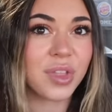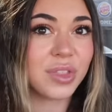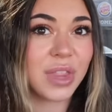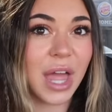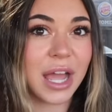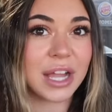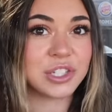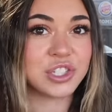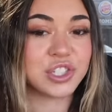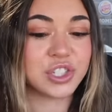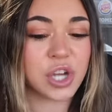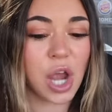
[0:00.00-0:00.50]

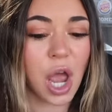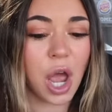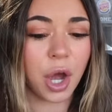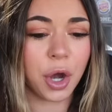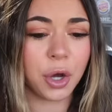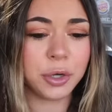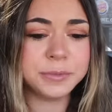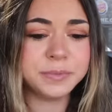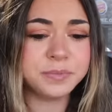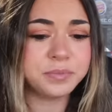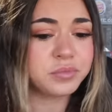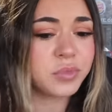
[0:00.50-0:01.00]
that
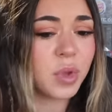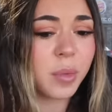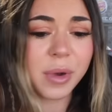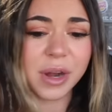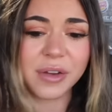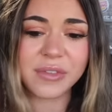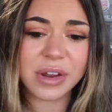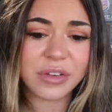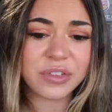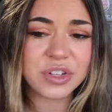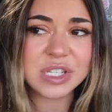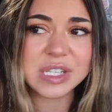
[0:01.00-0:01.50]
show. But
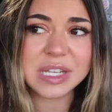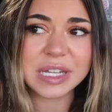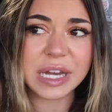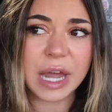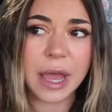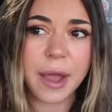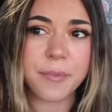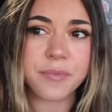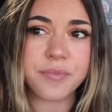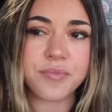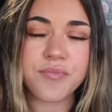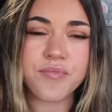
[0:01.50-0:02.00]
I've never seen
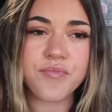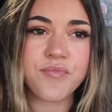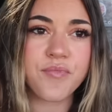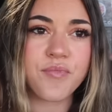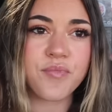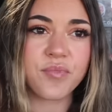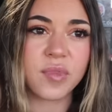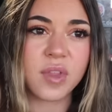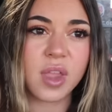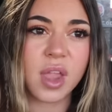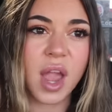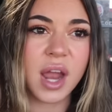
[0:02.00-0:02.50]
it.
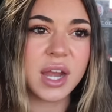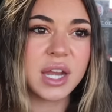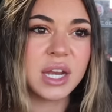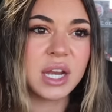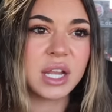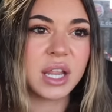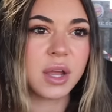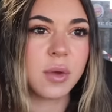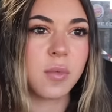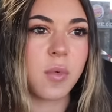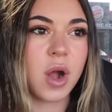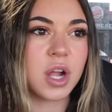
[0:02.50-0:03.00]
I need
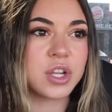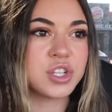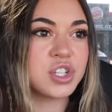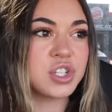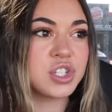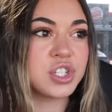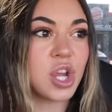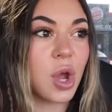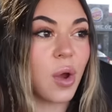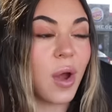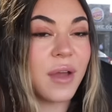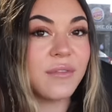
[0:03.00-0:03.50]
to like watch a
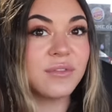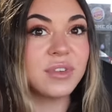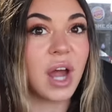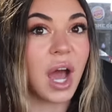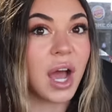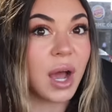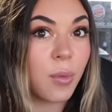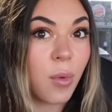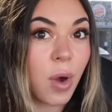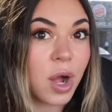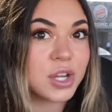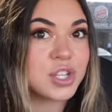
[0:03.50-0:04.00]
show. I've
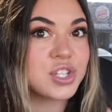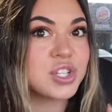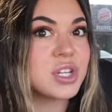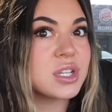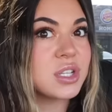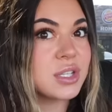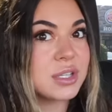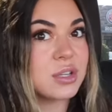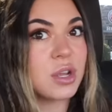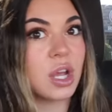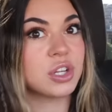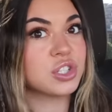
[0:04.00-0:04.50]
not watched
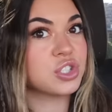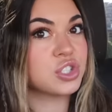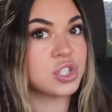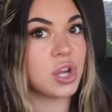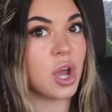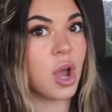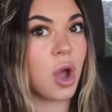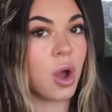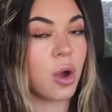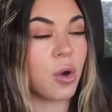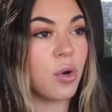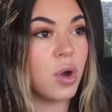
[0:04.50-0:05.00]
a
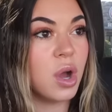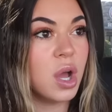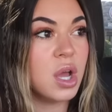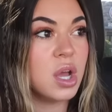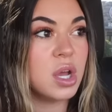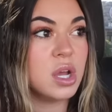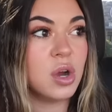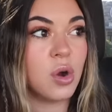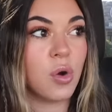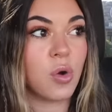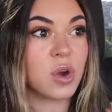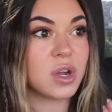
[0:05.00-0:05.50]
show
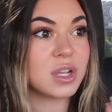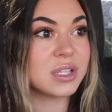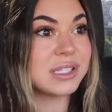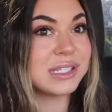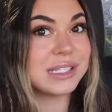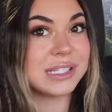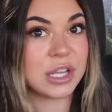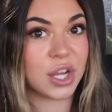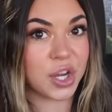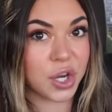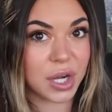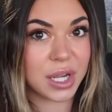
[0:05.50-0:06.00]
or a
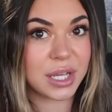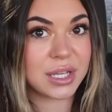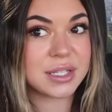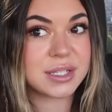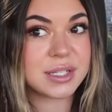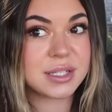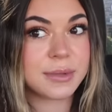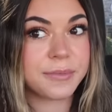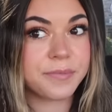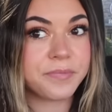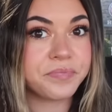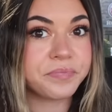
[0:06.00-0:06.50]

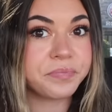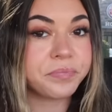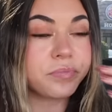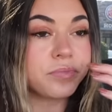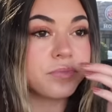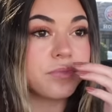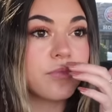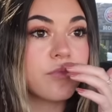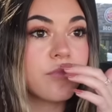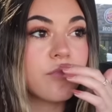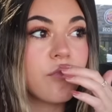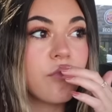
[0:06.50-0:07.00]
series
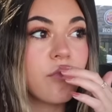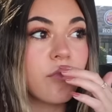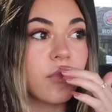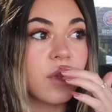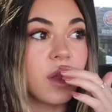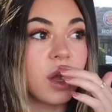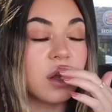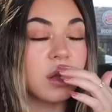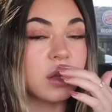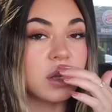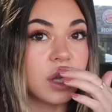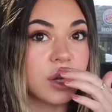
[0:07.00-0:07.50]

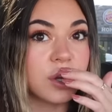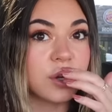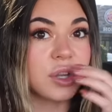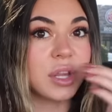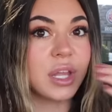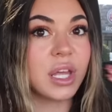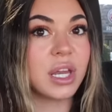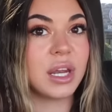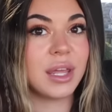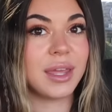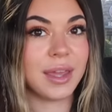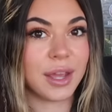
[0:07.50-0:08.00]

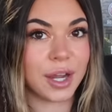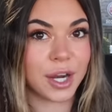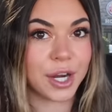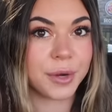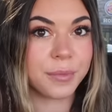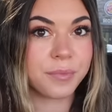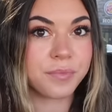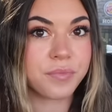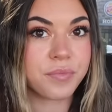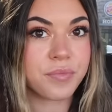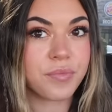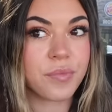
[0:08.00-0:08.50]
literally in a year.
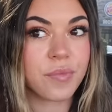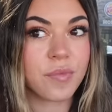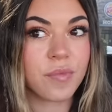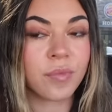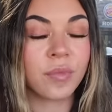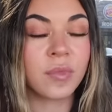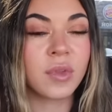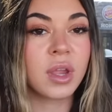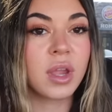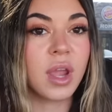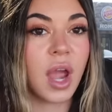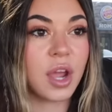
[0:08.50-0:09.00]

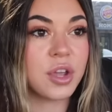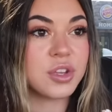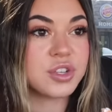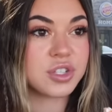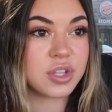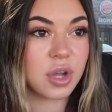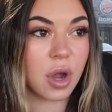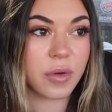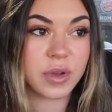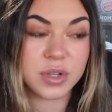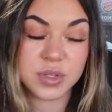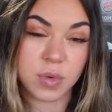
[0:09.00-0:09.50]
I used
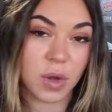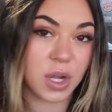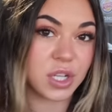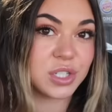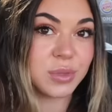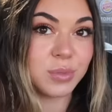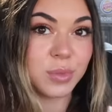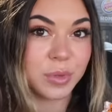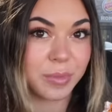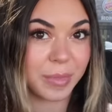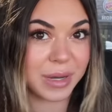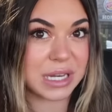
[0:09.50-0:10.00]
to always watch
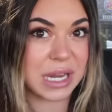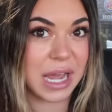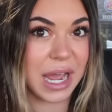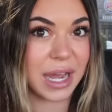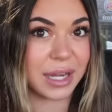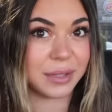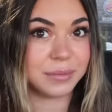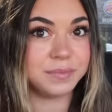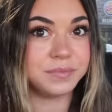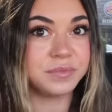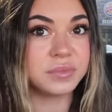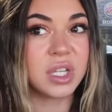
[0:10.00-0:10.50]
them with my
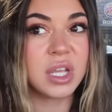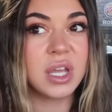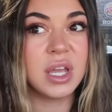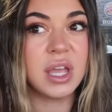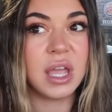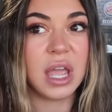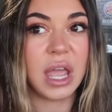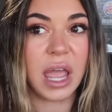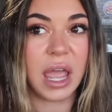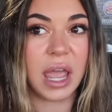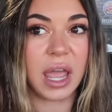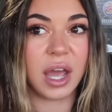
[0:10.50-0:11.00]
dad.
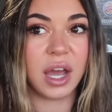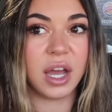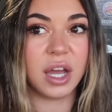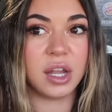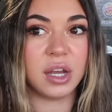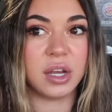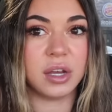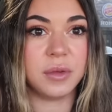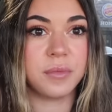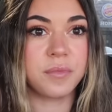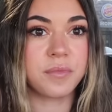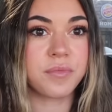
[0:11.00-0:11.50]

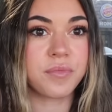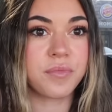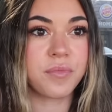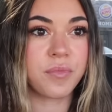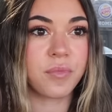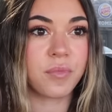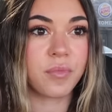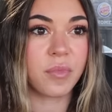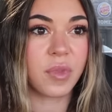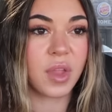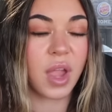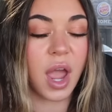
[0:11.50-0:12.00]
And
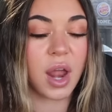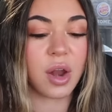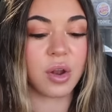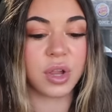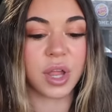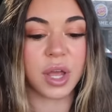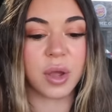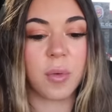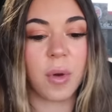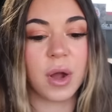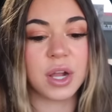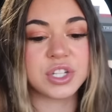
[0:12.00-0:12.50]
I don't
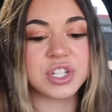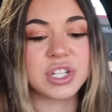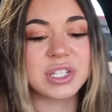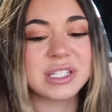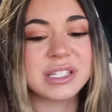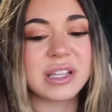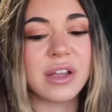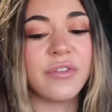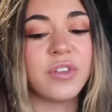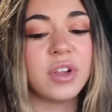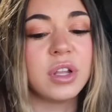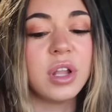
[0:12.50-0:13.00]
like watching
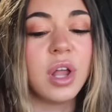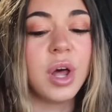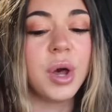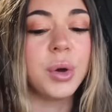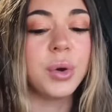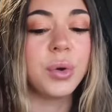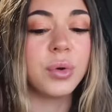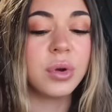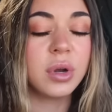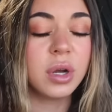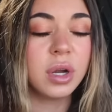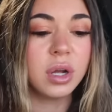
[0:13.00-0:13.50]
stuff
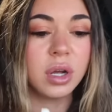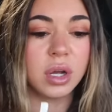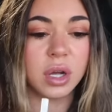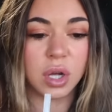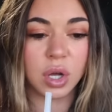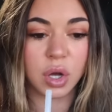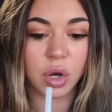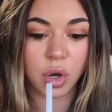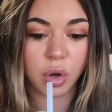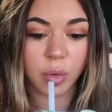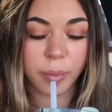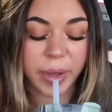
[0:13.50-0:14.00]
alone.
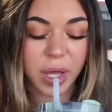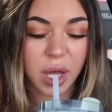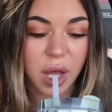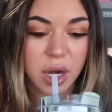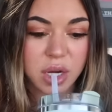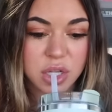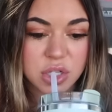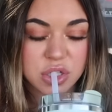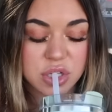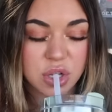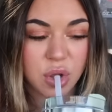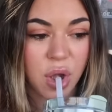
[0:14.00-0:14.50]
Oh my
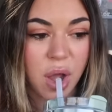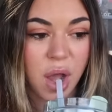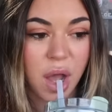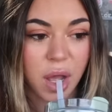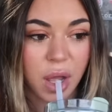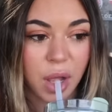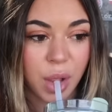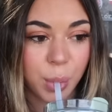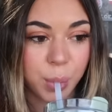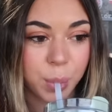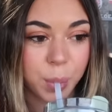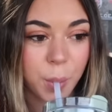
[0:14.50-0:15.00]
God, it's so
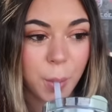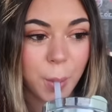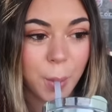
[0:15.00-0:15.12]
hot.